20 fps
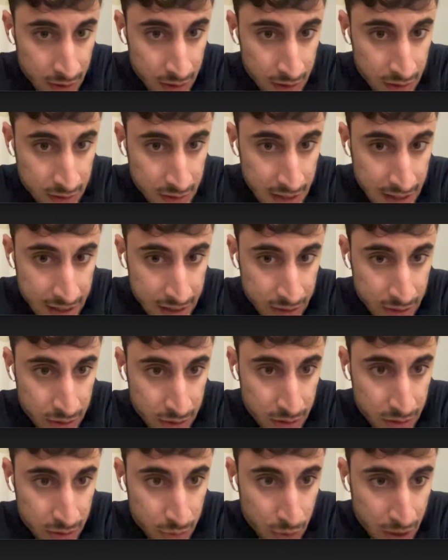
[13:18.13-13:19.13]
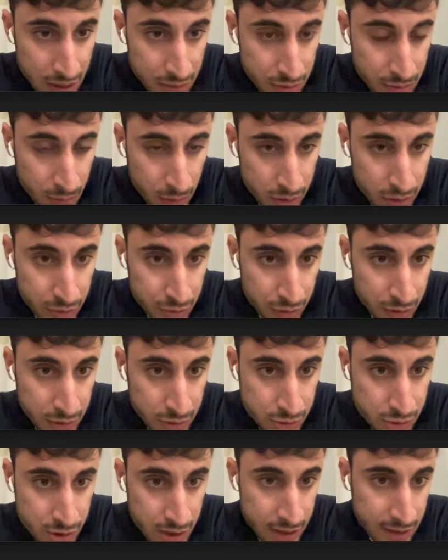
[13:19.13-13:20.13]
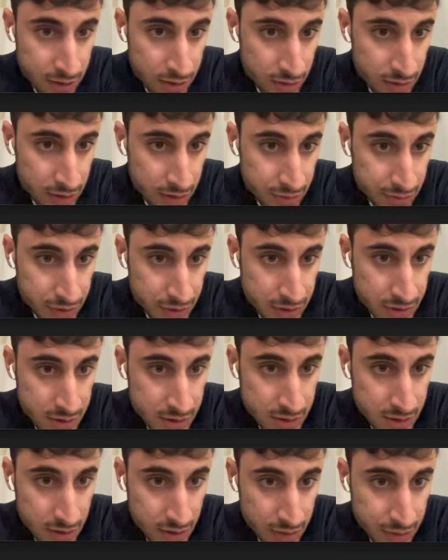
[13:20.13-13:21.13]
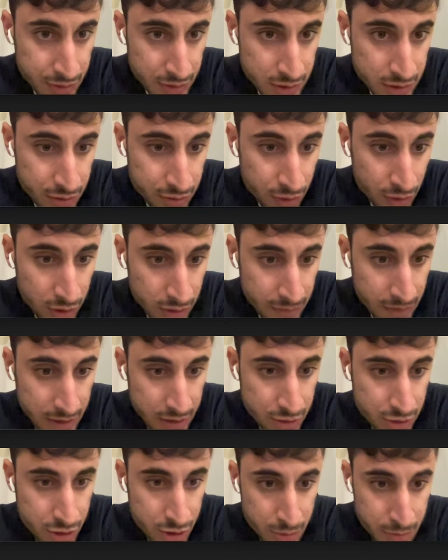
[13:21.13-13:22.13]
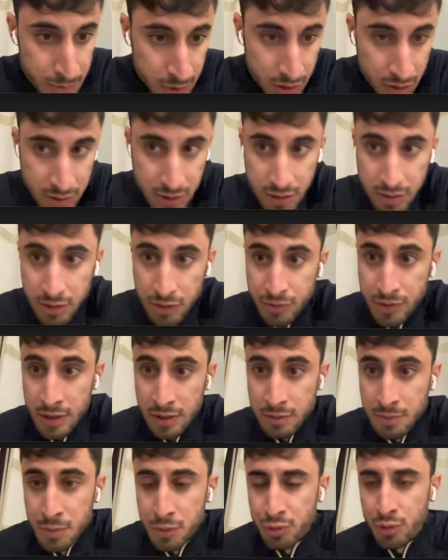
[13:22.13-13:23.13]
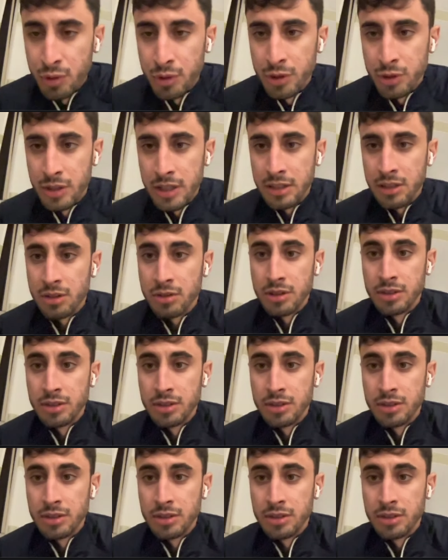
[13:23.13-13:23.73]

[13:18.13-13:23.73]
Then we have a modifier to check if it's the vault manager, because as I've said before, you cannot